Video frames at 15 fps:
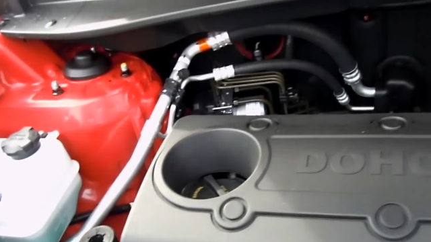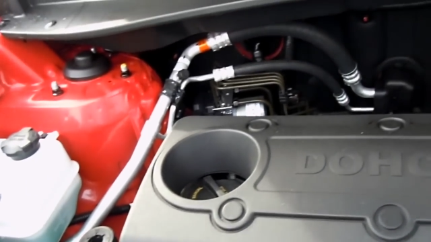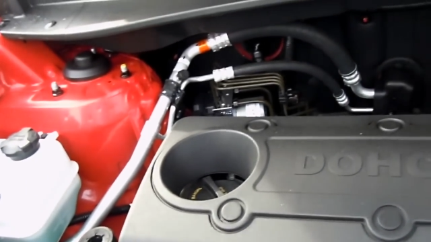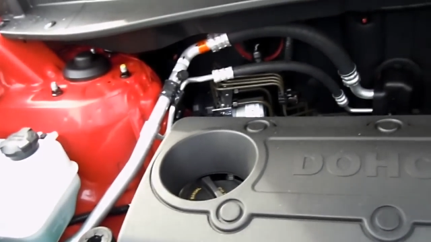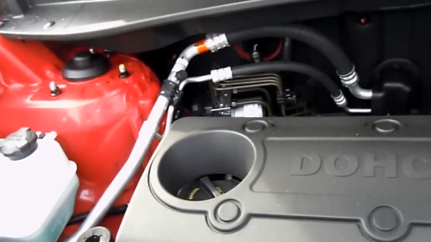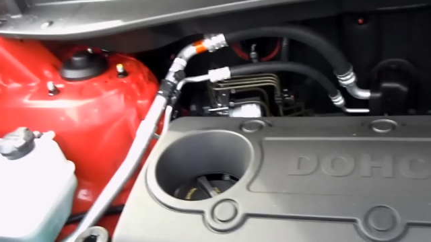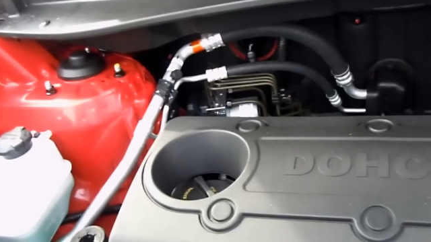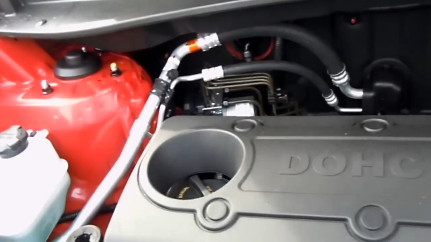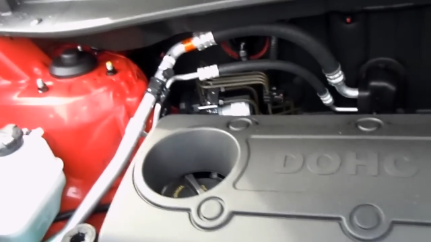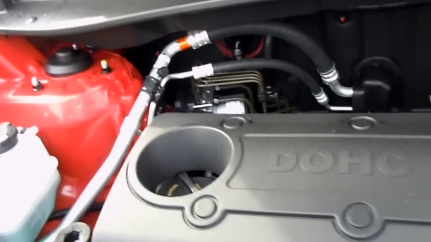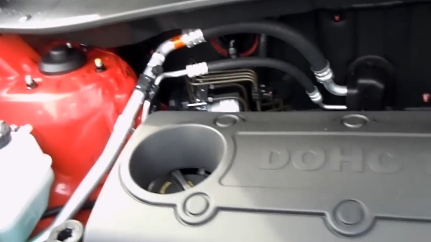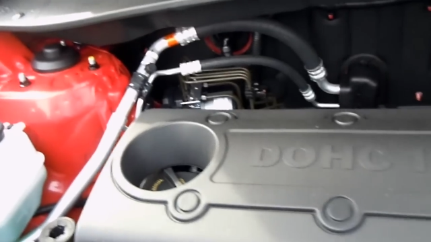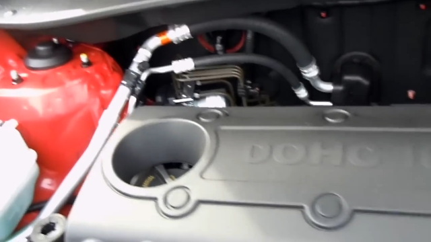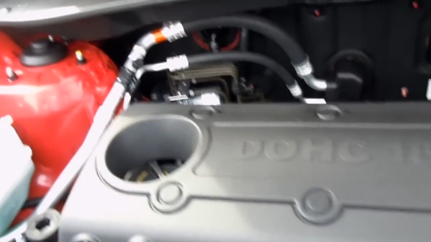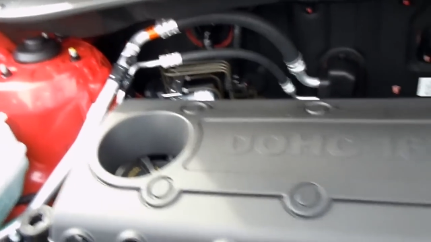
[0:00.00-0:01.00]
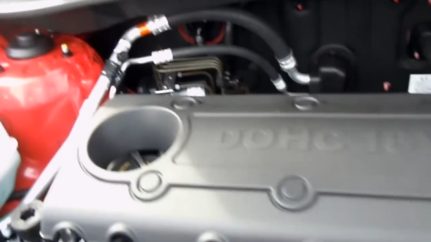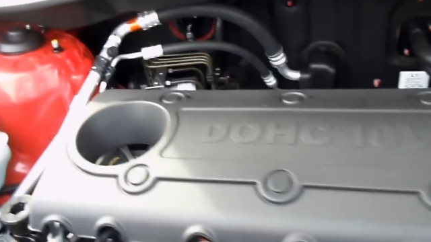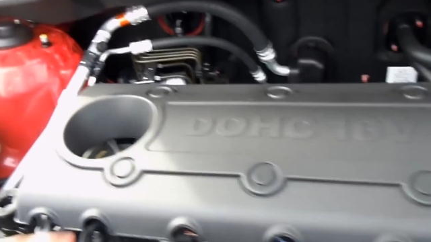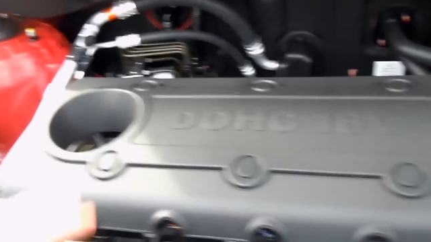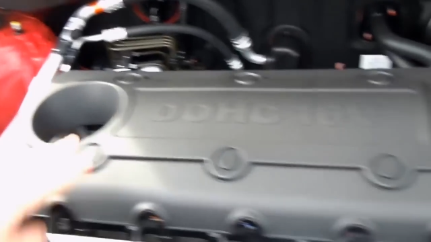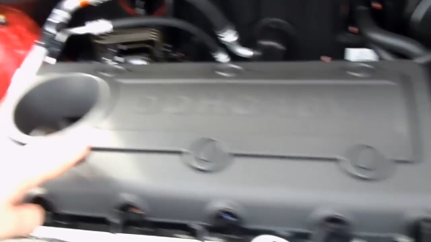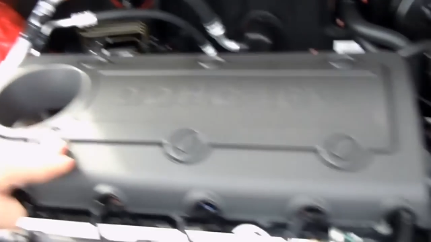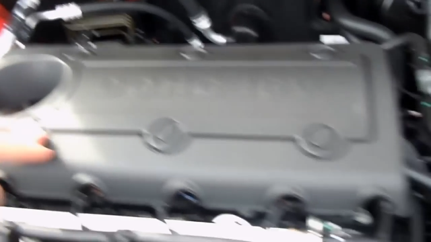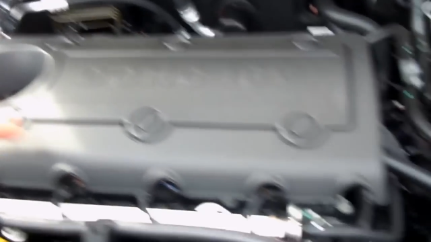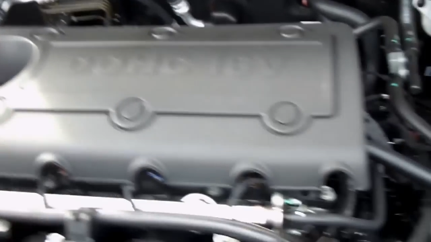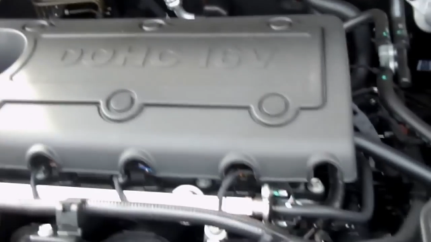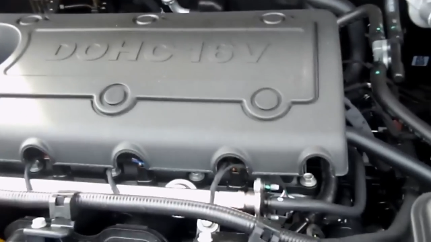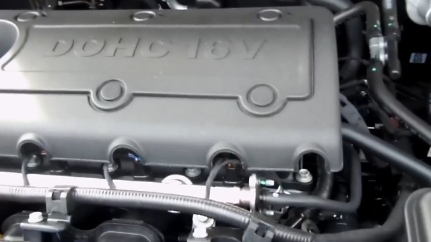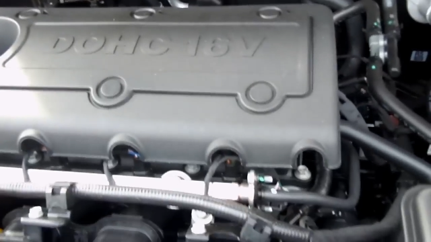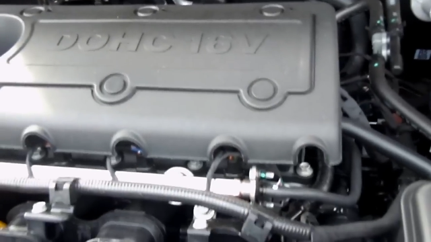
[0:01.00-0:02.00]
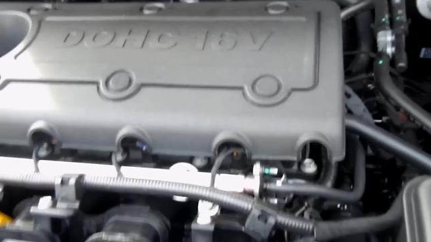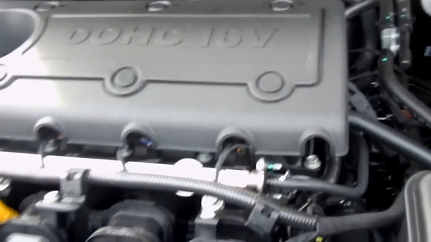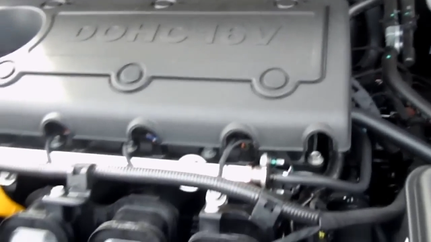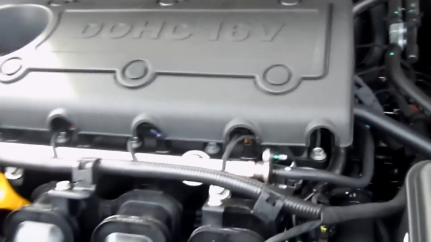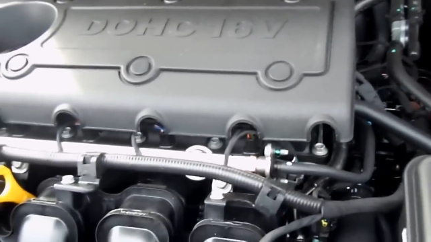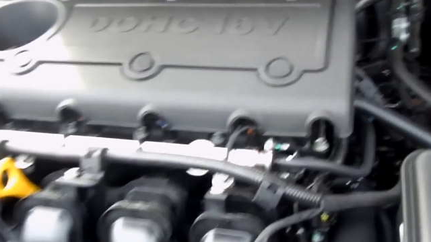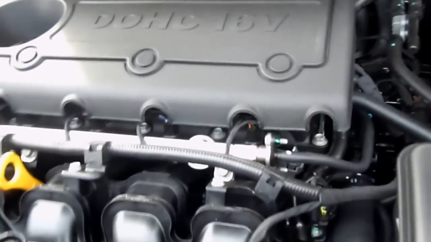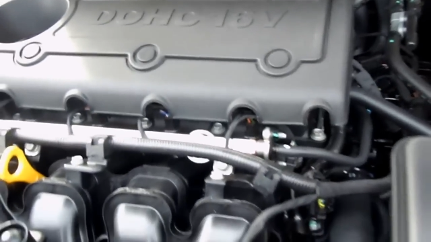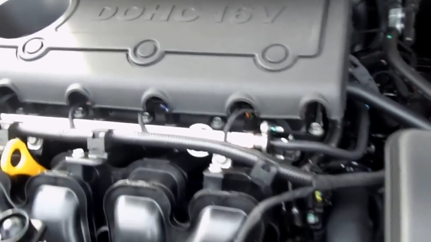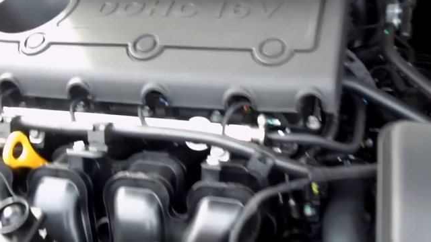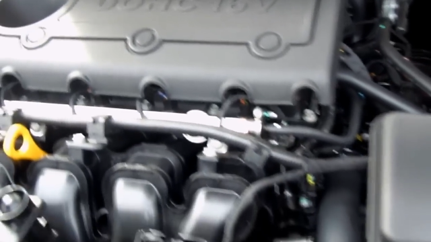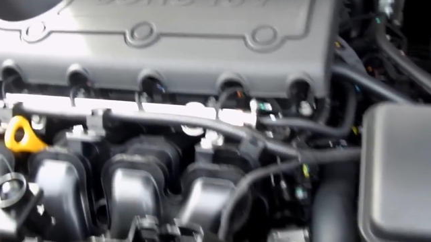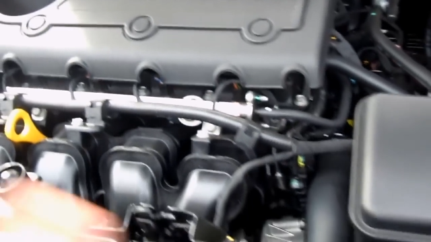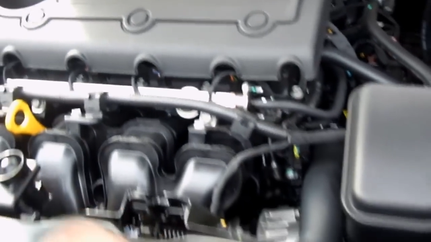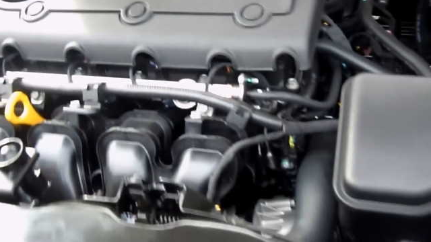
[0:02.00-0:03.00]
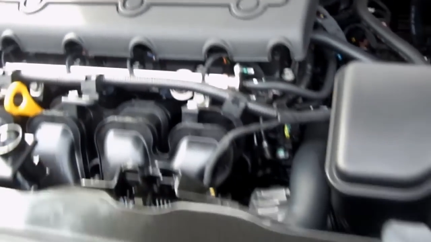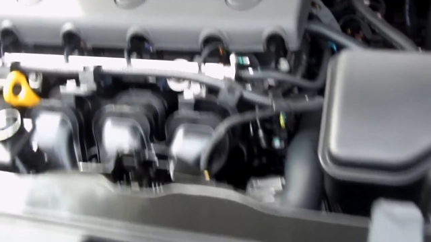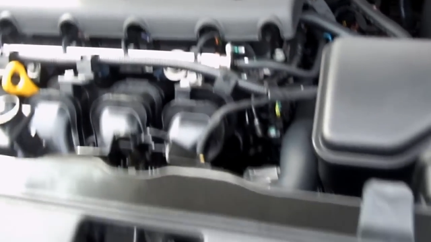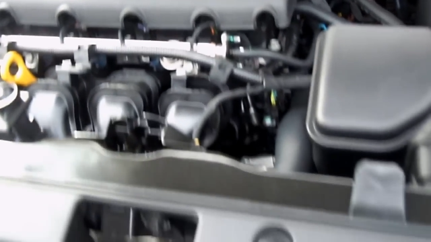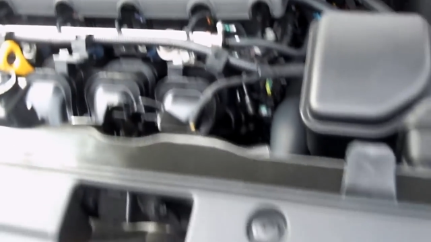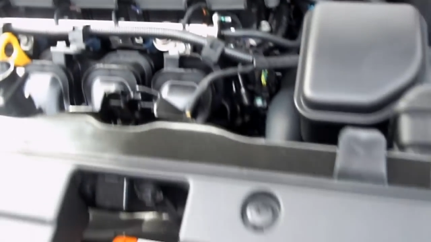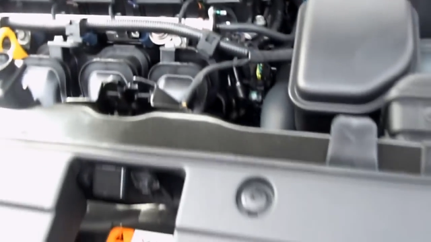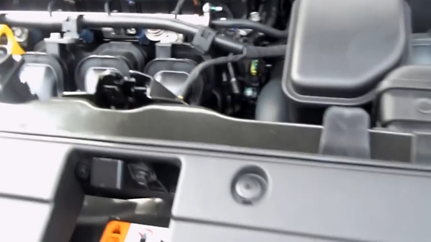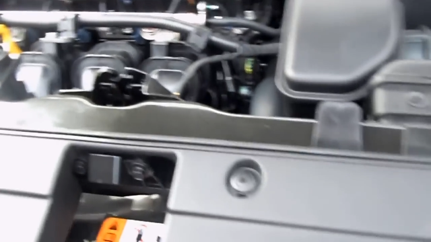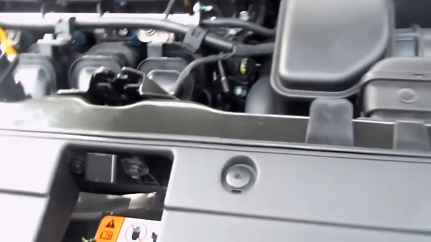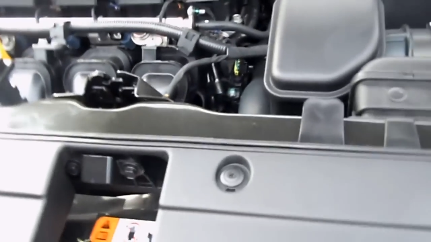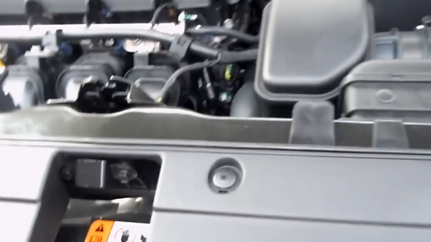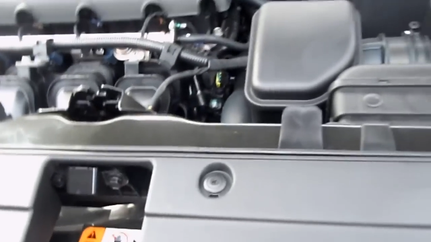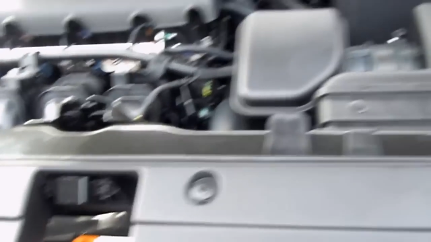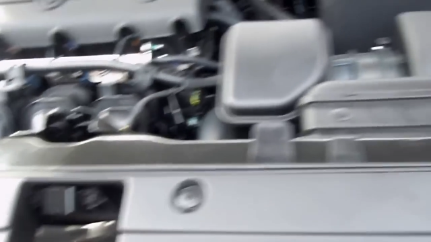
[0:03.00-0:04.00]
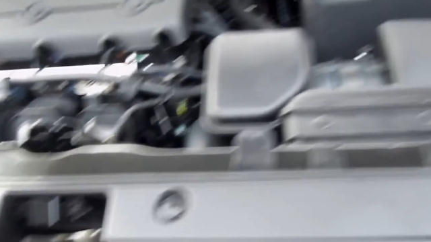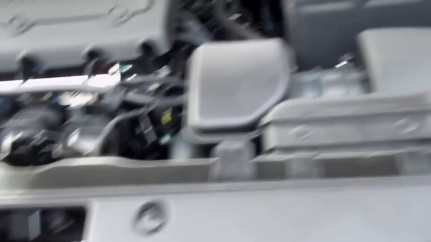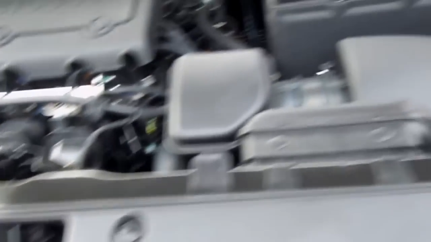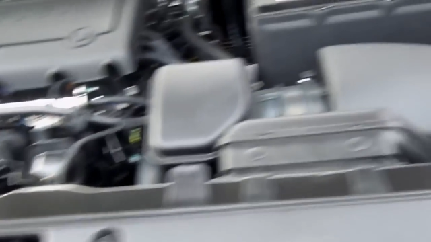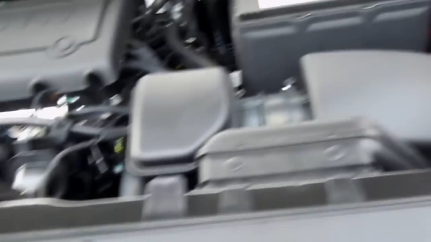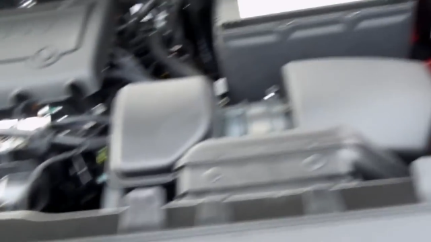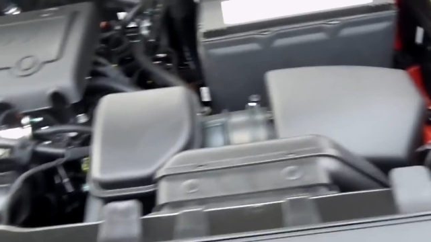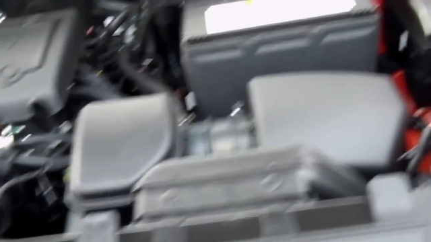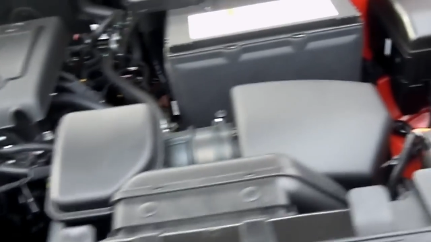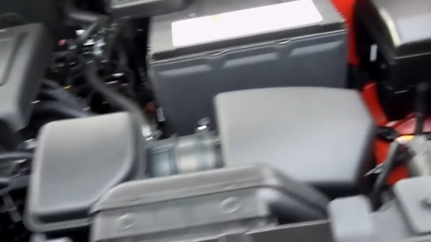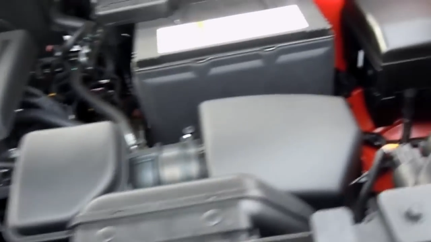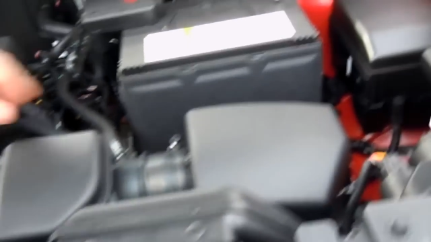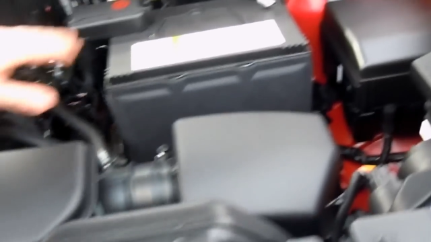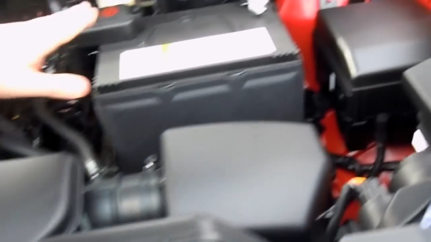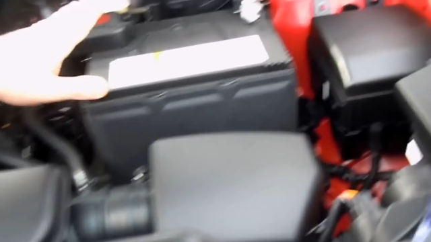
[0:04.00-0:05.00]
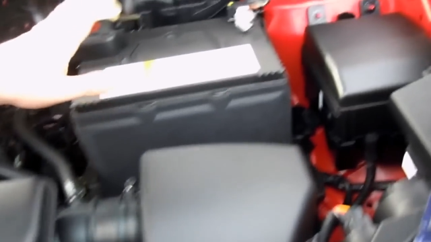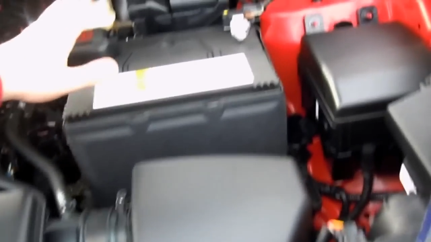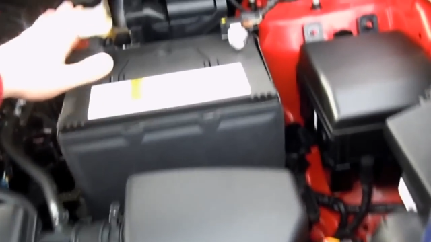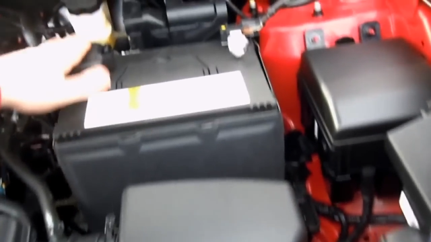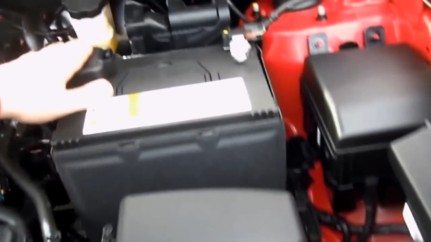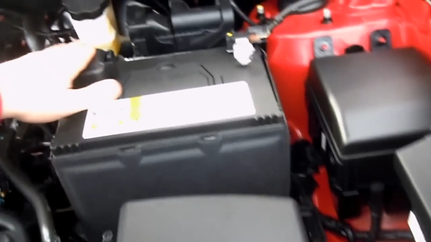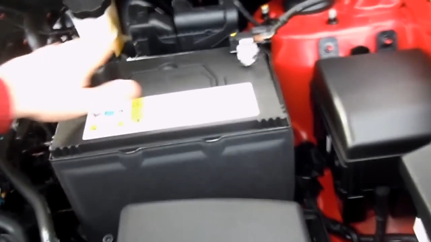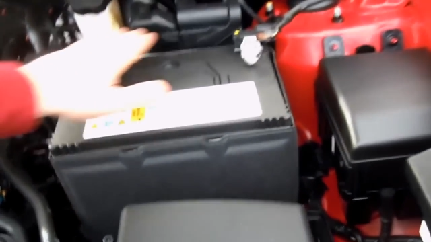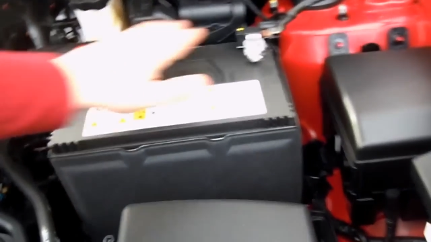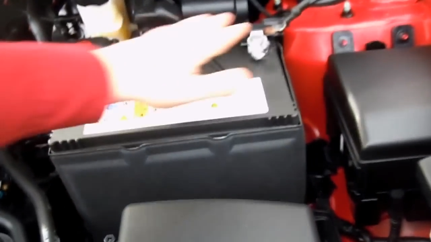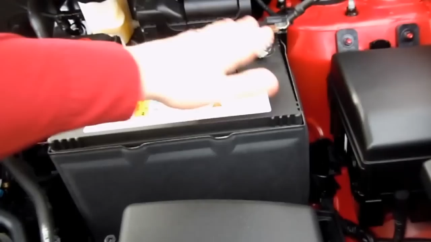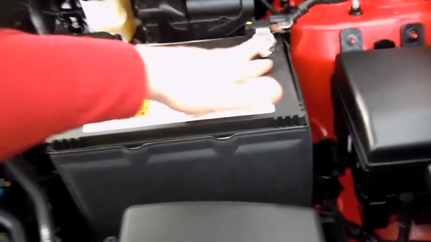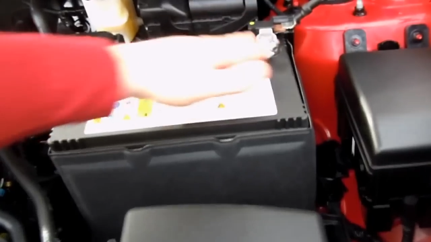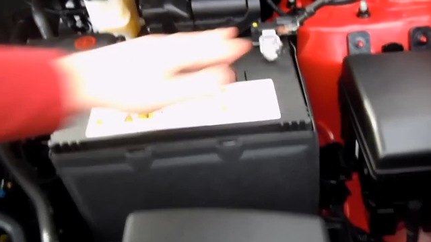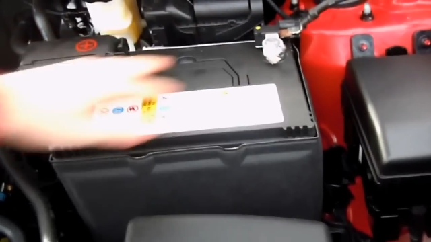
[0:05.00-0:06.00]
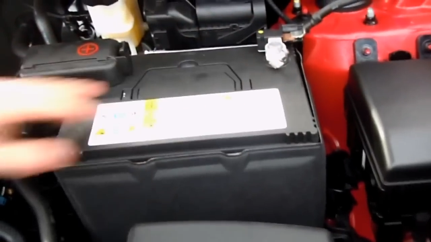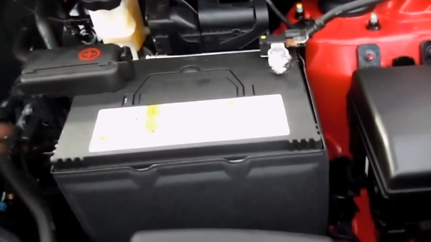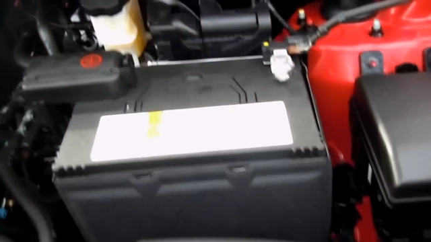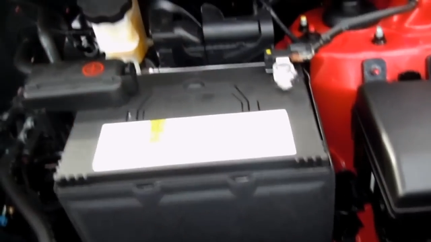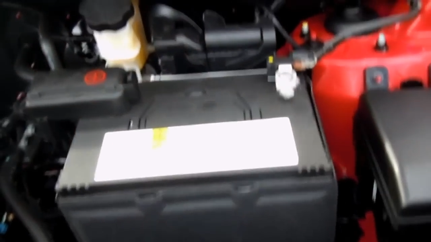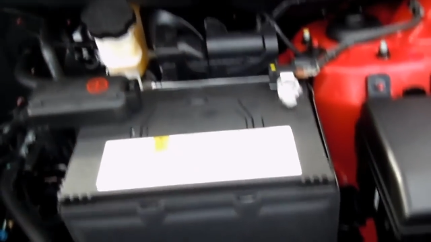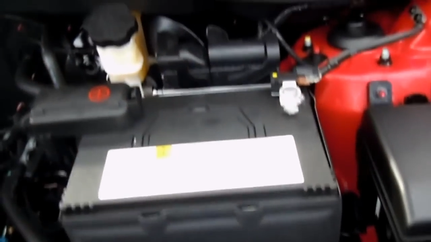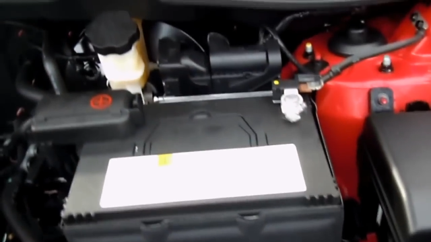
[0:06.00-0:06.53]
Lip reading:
No face is visible, so there are no lips to read.